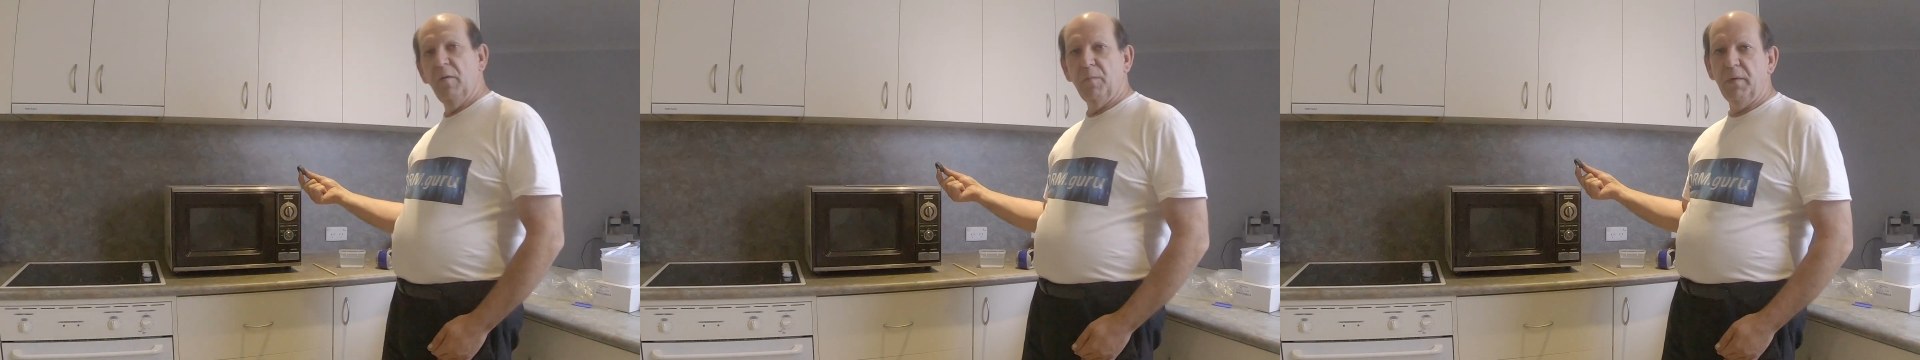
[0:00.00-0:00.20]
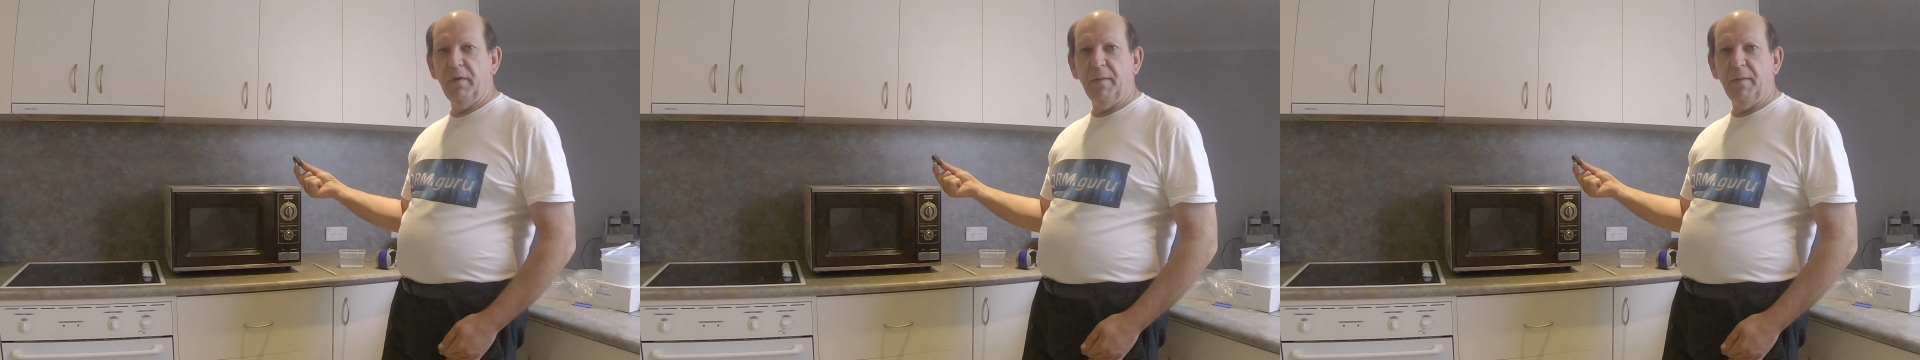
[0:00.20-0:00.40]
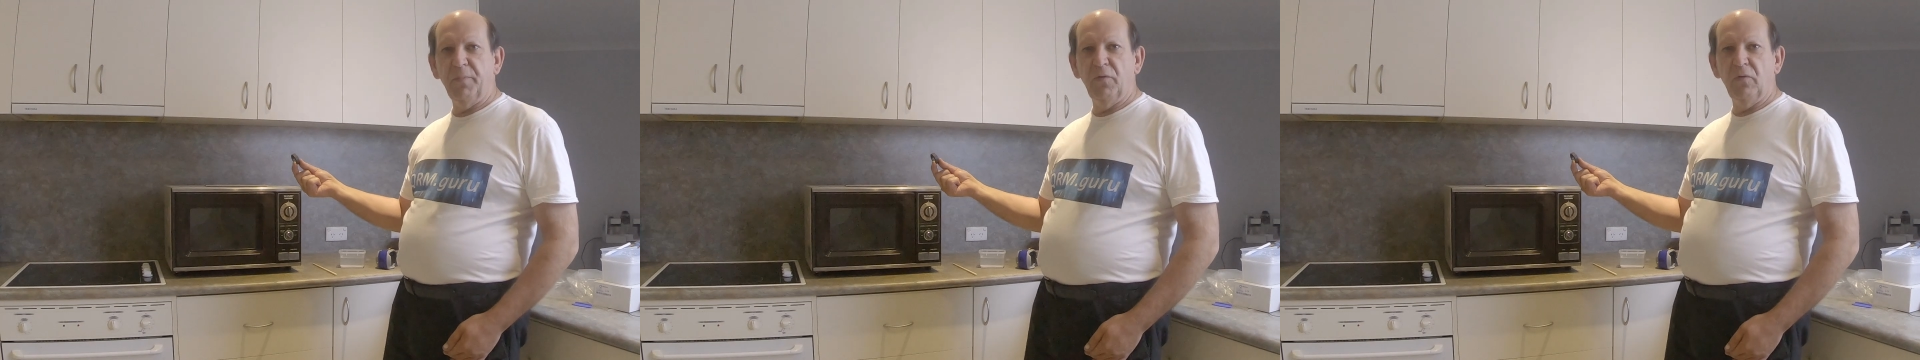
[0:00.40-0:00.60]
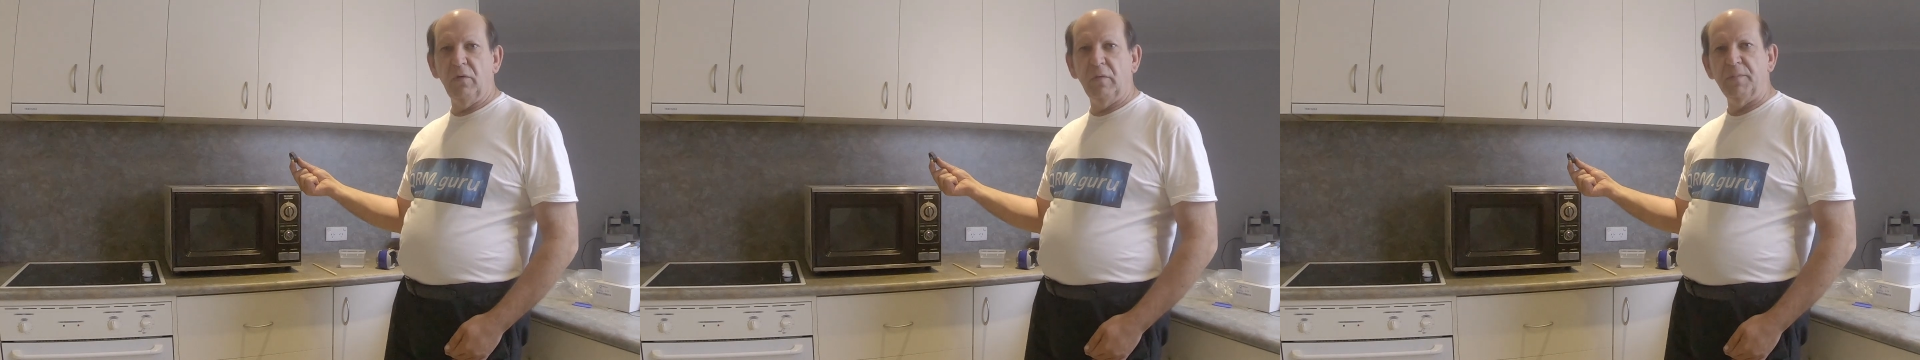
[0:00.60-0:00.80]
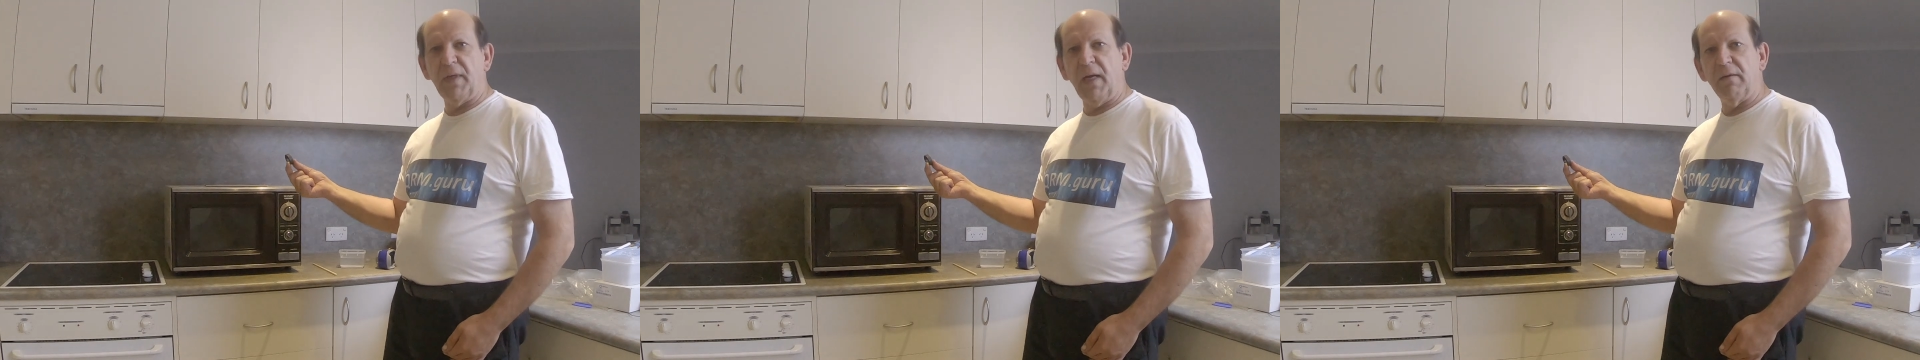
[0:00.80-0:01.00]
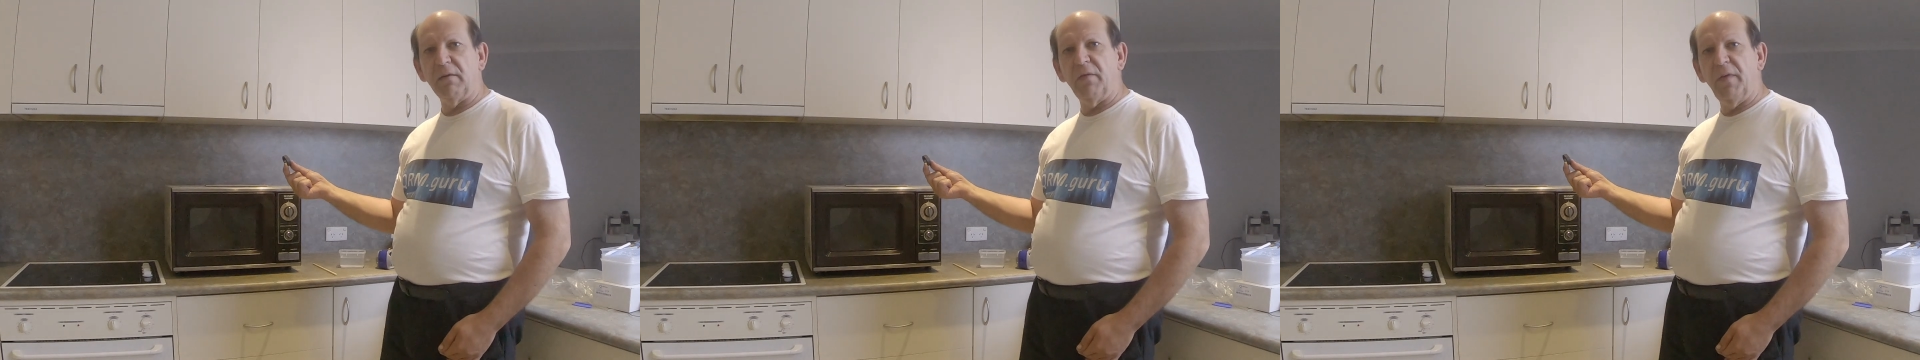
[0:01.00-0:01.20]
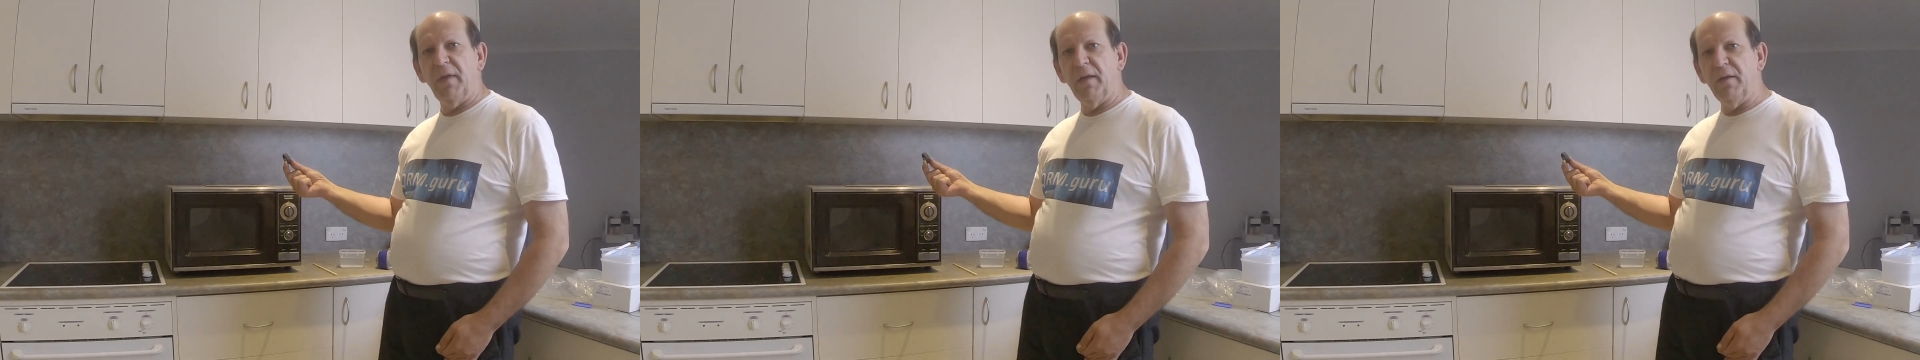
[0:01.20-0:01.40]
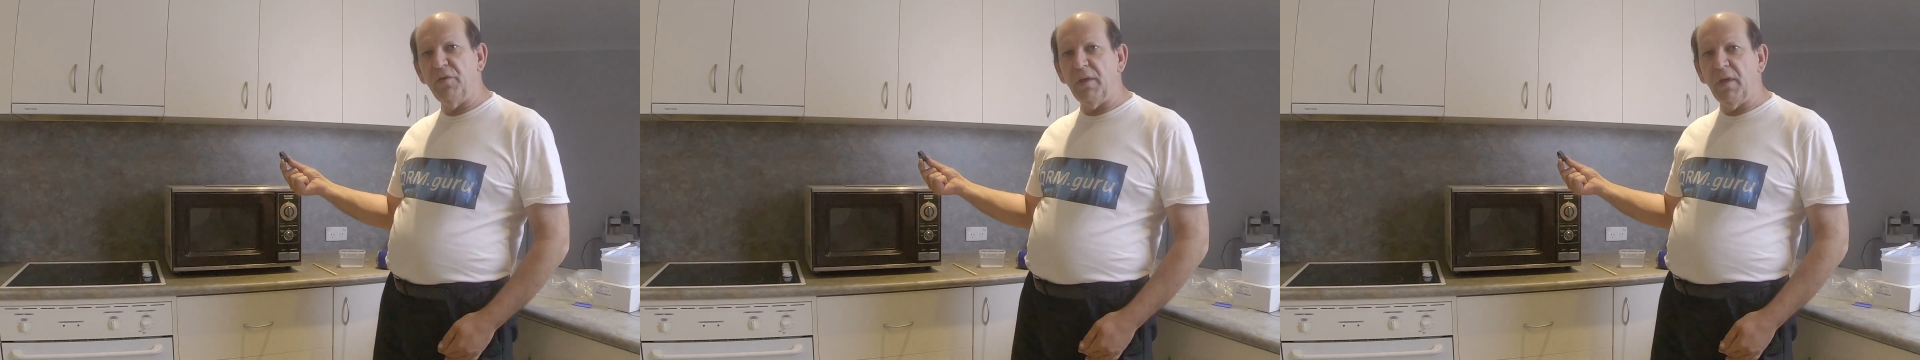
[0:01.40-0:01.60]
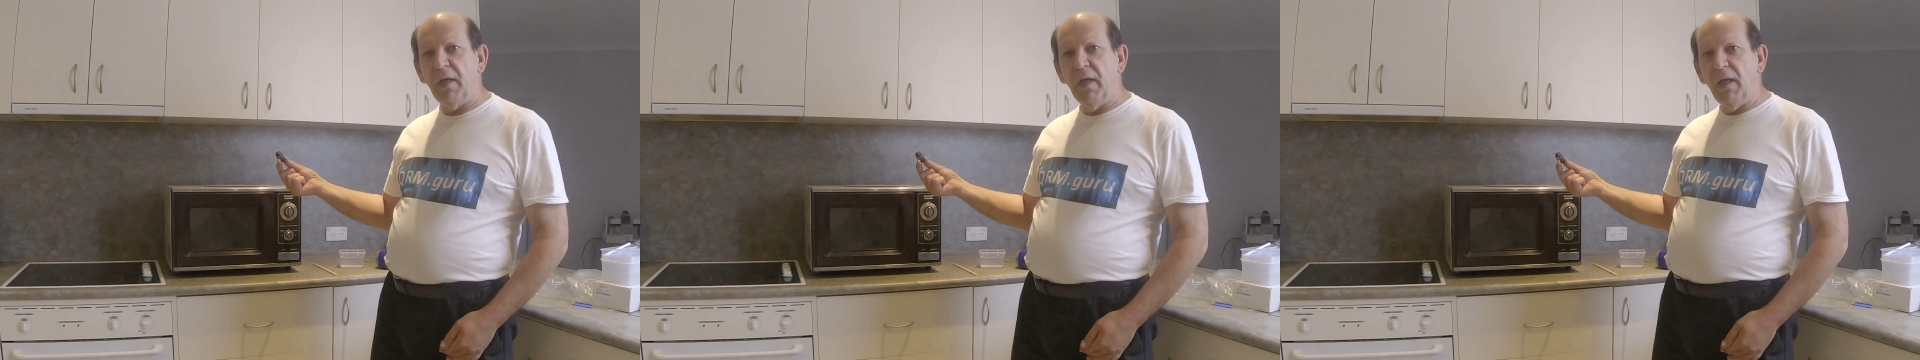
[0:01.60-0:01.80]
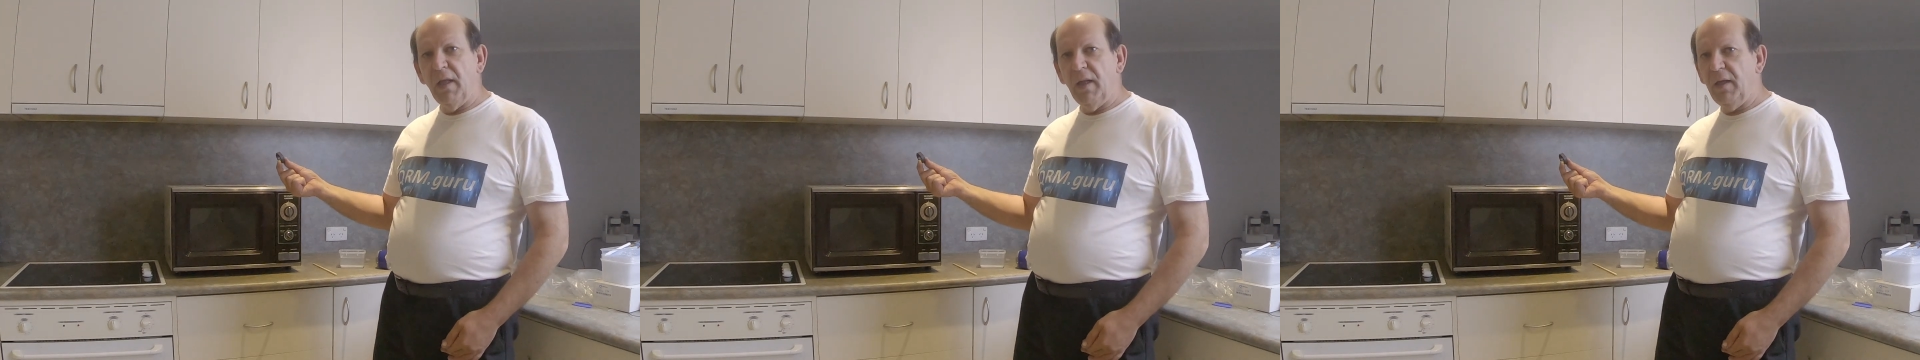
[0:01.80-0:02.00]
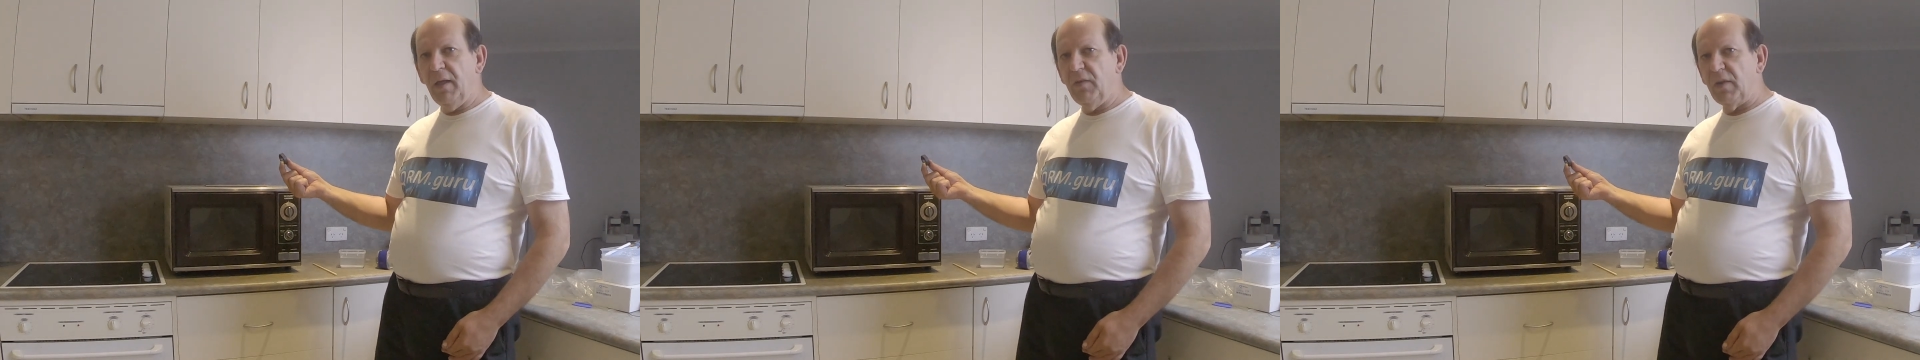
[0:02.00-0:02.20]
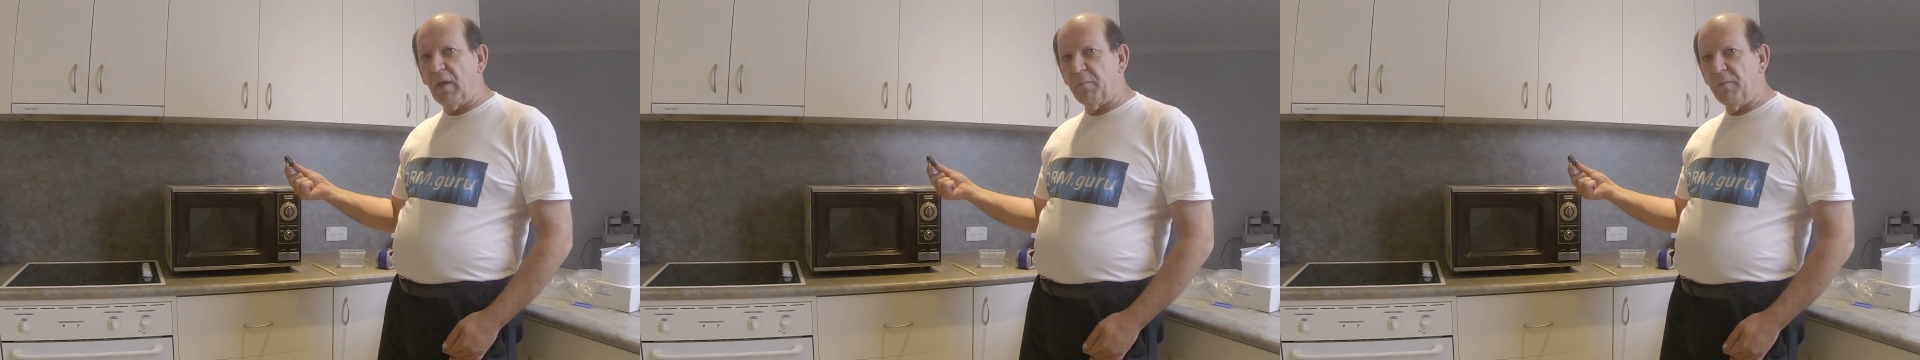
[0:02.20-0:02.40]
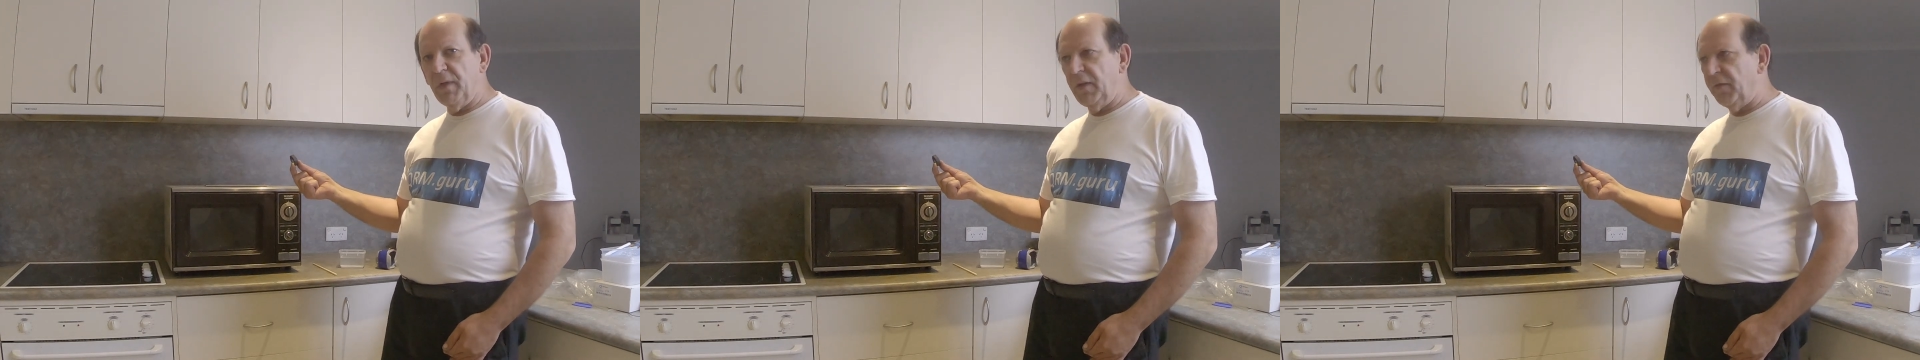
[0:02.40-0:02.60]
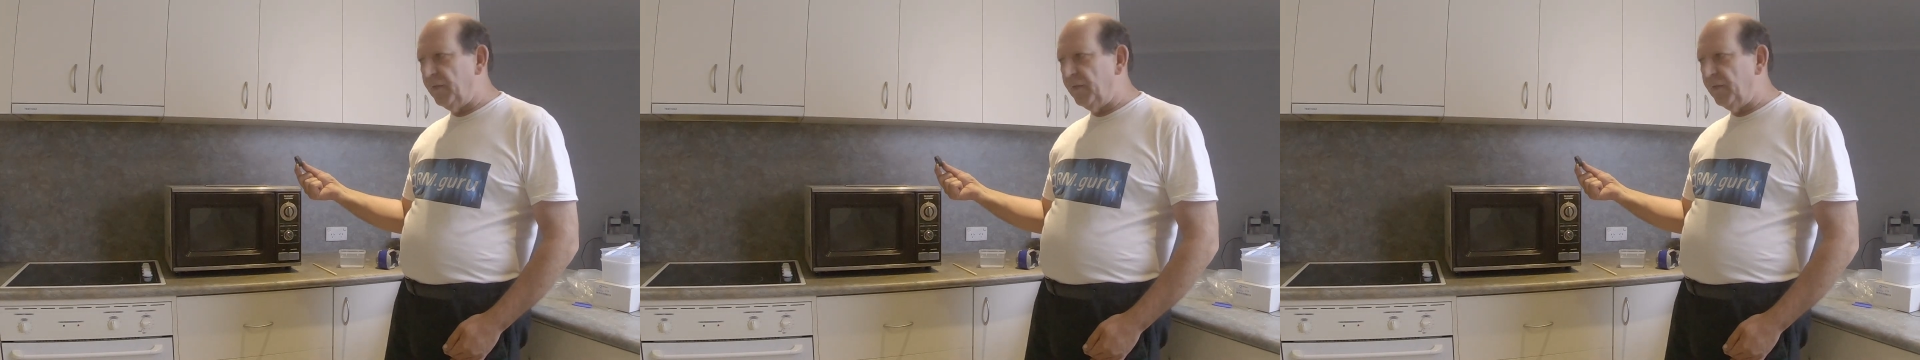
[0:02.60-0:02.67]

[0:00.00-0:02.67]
where it absorbs RF energy and heats up really